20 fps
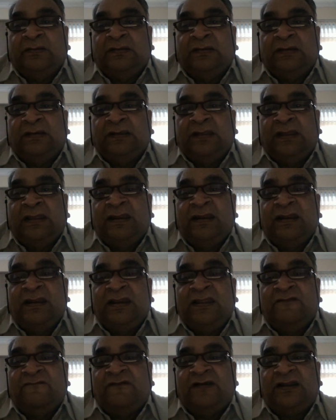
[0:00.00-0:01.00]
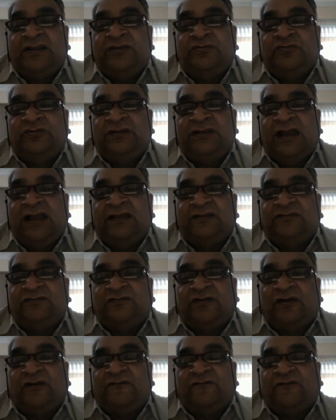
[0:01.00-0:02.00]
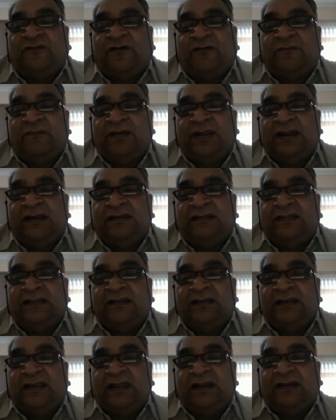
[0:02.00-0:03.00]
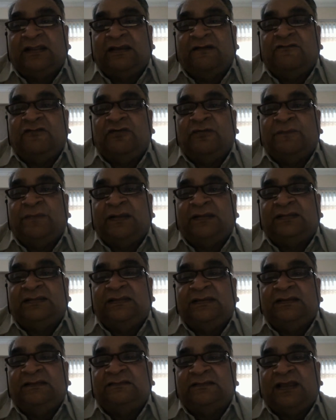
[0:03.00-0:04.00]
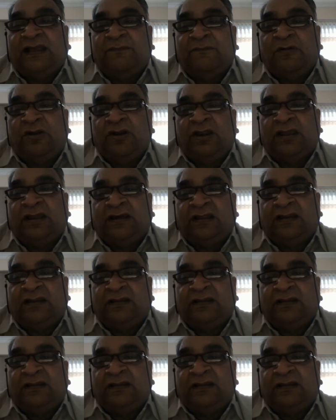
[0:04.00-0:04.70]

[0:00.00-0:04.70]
in liver, urea is not formed and the encephalopathy is ammonical.